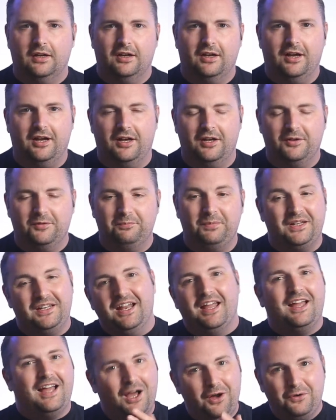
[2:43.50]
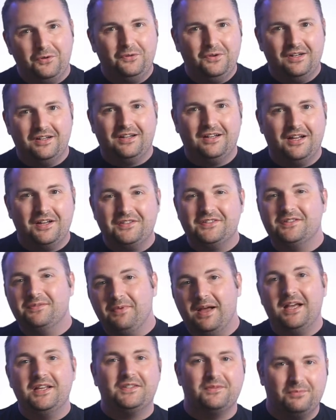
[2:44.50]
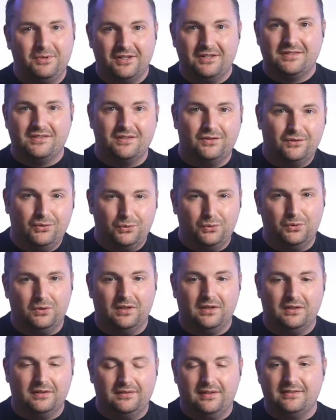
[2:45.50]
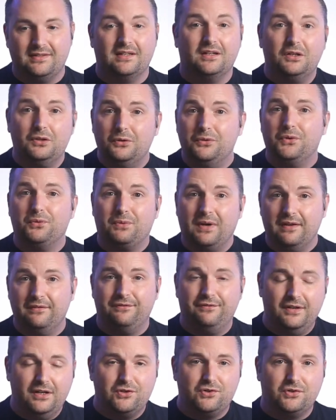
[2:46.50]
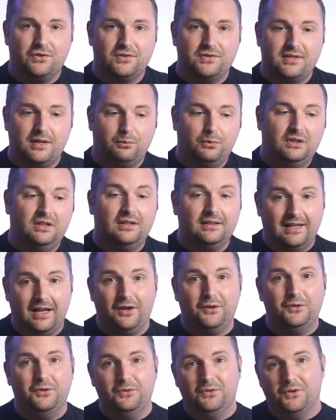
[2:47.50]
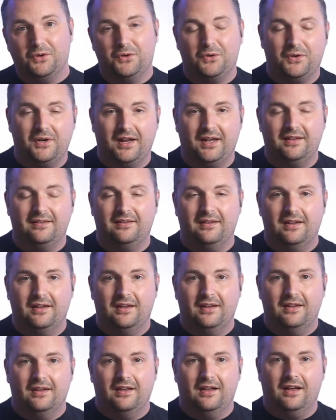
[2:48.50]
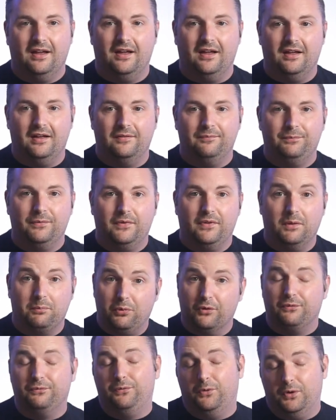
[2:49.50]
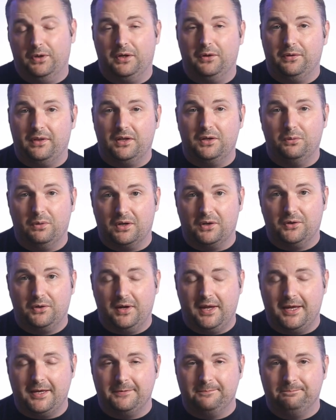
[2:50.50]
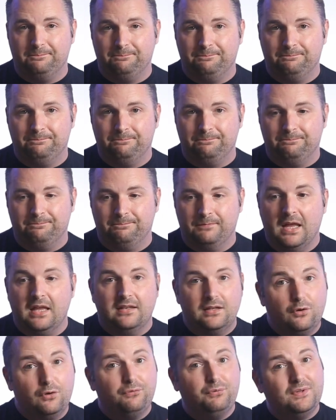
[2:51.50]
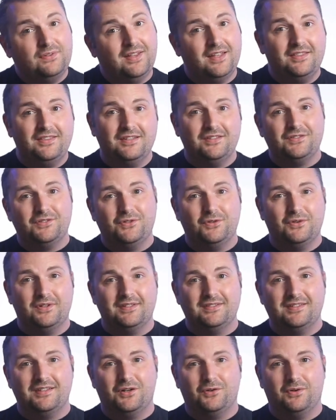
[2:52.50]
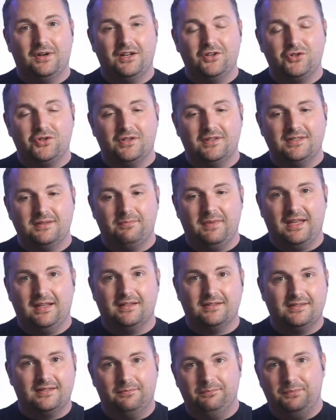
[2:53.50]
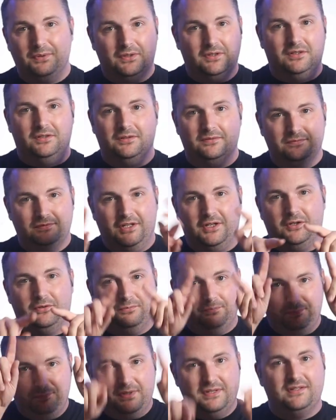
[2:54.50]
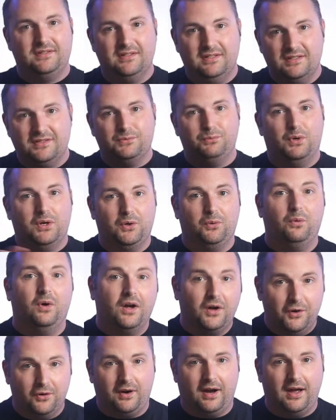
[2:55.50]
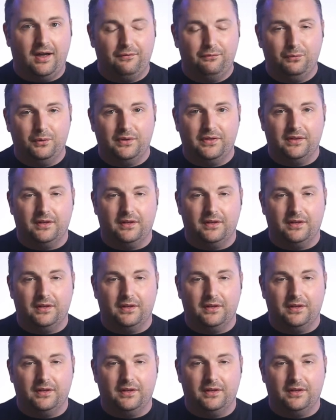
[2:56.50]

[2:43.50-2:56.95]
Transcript: Uh, but how customizable is the tool? Does it include the right features that will allow you to create uh, the portfolio that you want to create? Now, if we take these two considerations and make a simple, you know, business 101 graph with